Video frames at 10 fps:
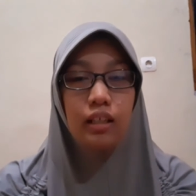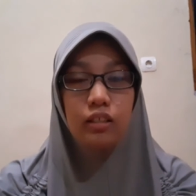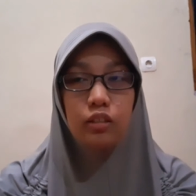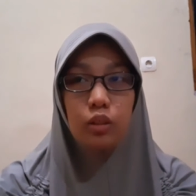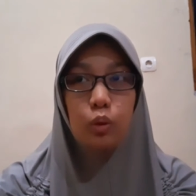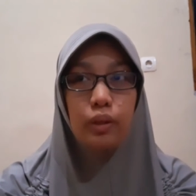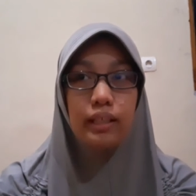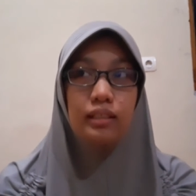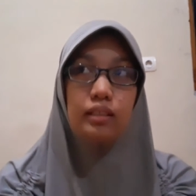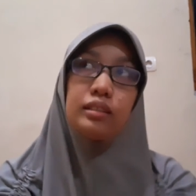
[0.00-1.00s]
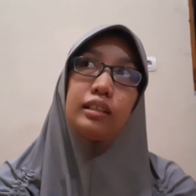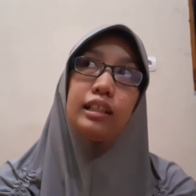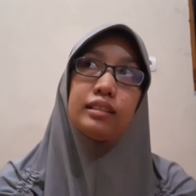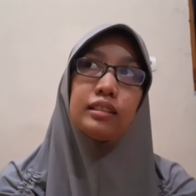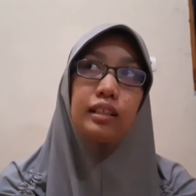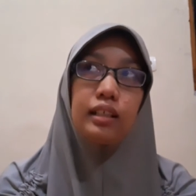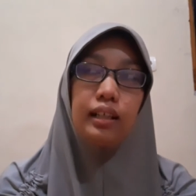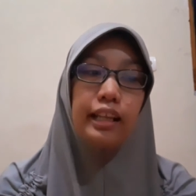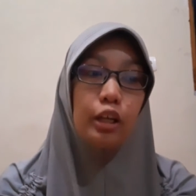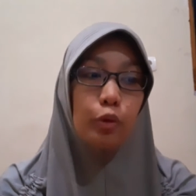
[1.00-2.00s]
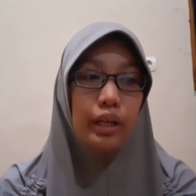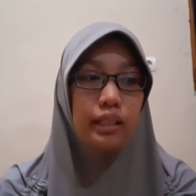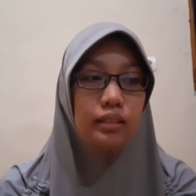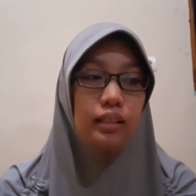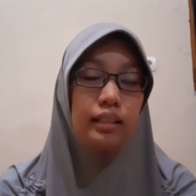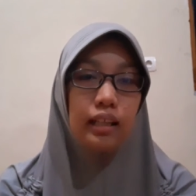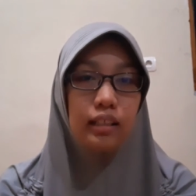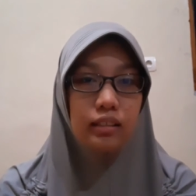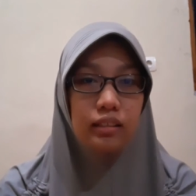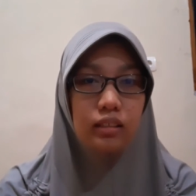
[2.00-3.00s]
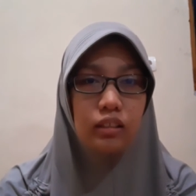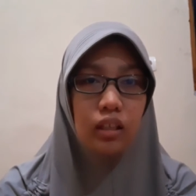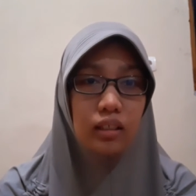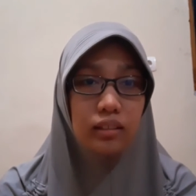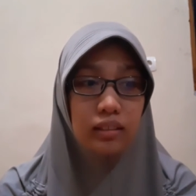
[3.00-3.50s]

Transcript: So it's a language that is not